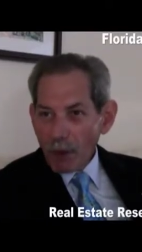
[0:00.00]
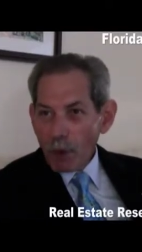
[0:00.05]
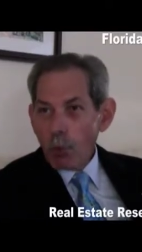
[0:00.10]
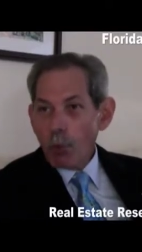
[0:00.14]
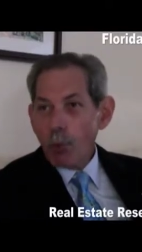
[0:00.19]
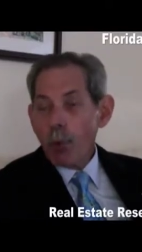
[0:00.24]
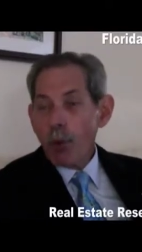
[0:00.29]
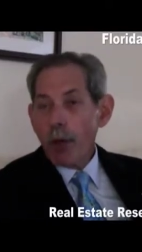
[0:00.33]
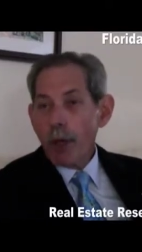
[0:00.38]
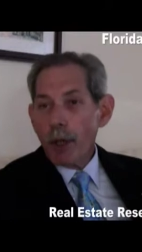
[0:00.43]

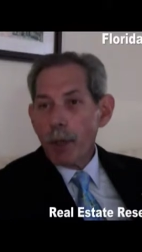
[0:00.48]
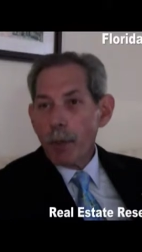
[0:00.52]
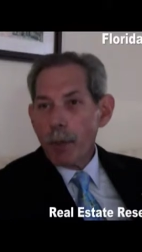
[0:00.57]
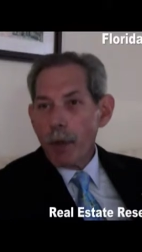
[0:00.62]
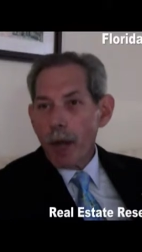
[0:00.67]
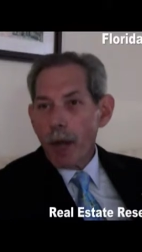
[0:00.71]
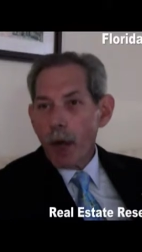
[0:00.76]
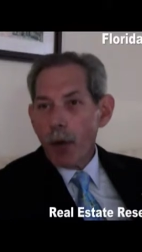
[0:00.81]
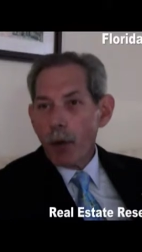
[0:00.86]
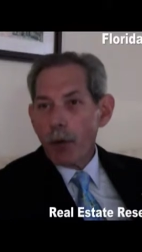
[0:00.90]
rent them
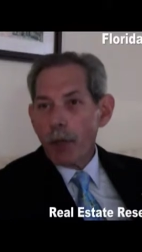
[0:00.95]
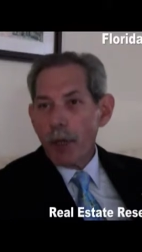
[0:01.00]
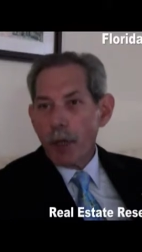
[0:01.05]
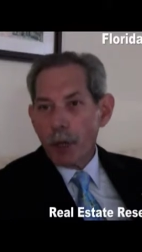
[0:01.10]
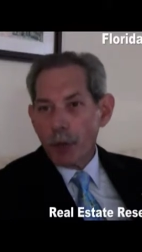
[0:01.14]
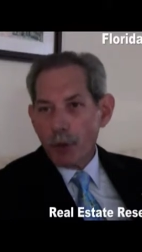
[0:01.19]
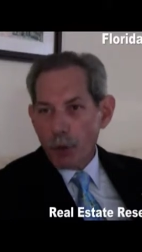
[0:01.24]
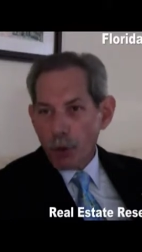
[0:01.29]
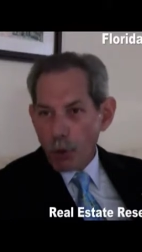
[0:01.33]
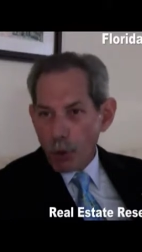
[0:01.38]
out
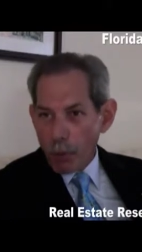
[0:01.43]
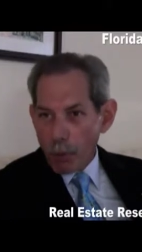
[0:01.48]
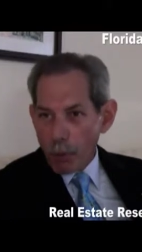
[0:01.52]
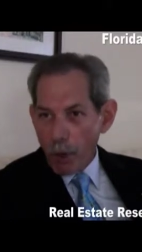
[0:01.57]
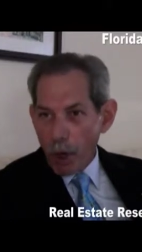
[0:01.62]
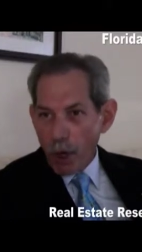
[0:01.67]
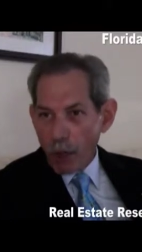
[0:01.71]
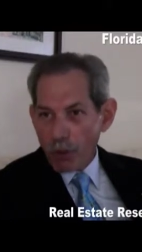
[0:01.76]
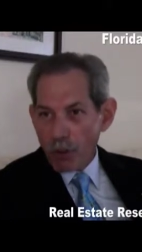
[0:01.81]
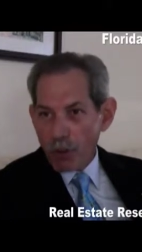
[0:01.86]
and do a
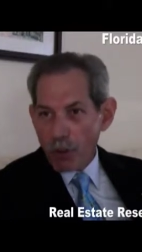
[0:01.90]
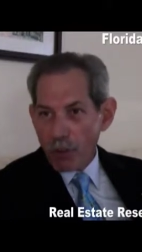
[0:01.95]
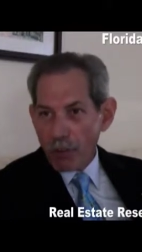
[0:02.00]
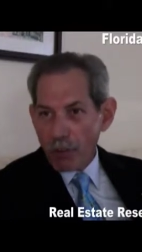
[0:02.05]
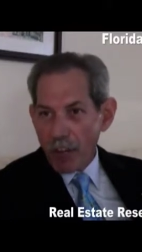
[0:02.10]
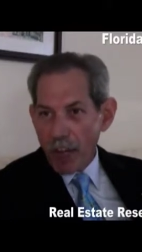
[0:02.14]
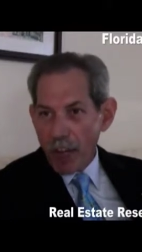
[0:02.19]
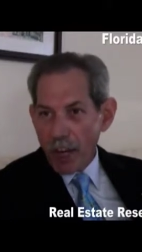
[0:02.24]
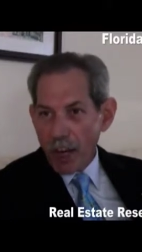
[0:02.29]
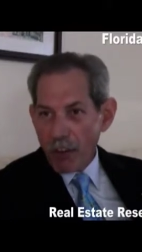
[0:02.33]
positive
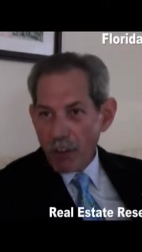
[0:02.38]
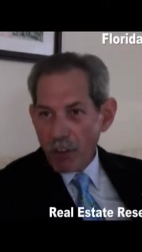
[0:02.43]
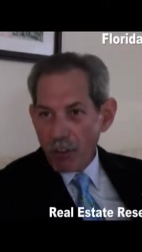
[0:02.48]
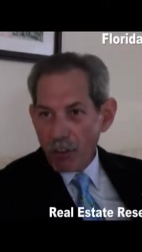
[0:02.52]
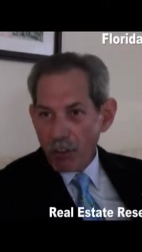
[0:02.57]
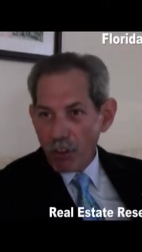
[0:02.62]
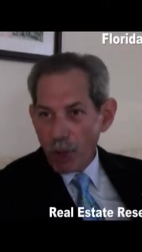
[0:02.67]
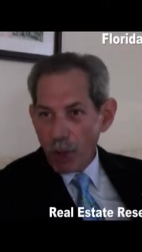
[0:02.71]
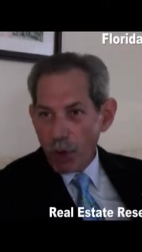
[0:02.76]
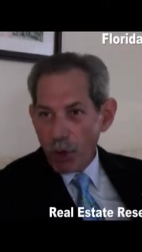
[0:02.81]
cash
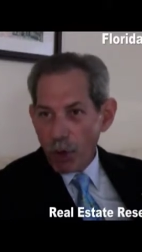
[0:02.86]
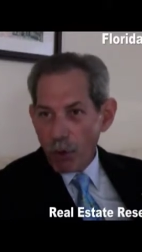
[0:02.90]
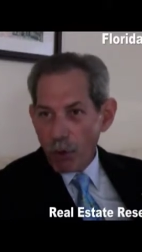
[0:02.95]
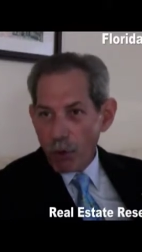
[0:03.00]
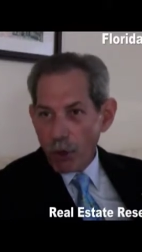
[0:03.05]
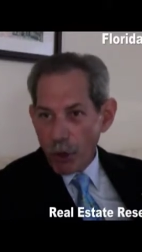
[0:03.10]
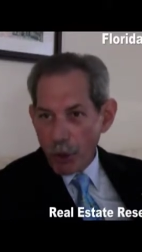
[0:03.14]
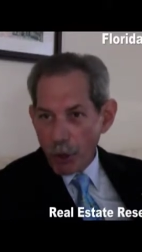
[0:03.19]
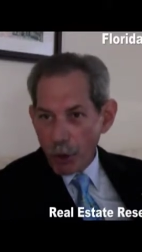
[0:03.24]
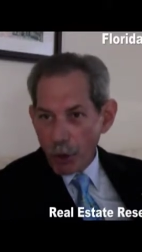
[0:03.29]
flow
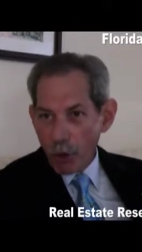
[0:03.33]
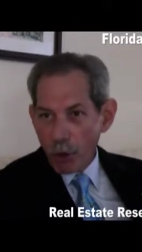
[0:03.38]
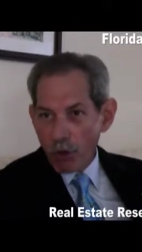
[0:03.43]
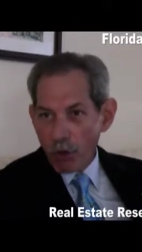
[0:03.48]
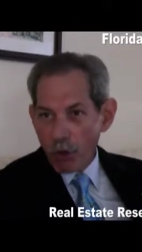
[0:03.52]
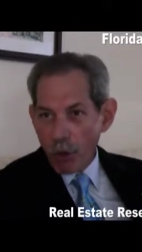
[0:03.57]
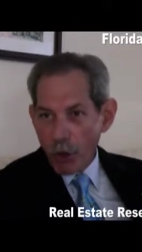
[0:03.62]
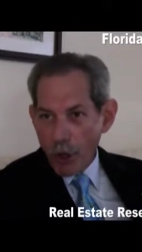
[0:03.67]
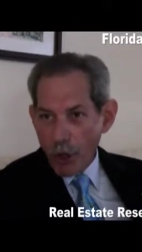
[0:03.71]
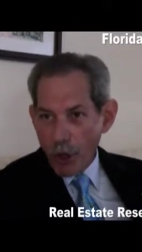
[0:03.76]
year
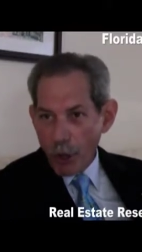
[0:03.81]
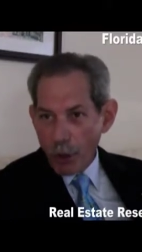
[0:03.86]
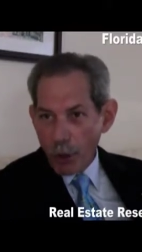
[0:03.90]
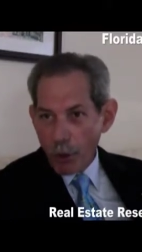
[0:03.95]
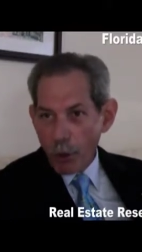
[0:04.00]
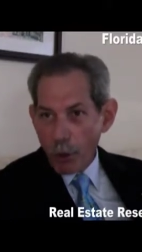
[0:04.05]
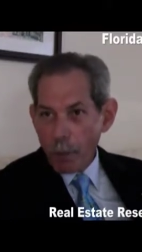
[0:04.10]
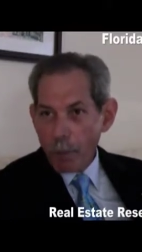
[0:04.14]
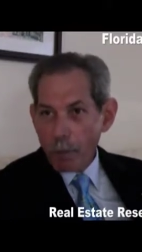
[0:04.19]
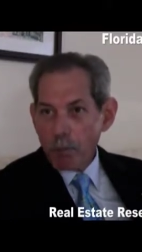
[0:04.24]
over year,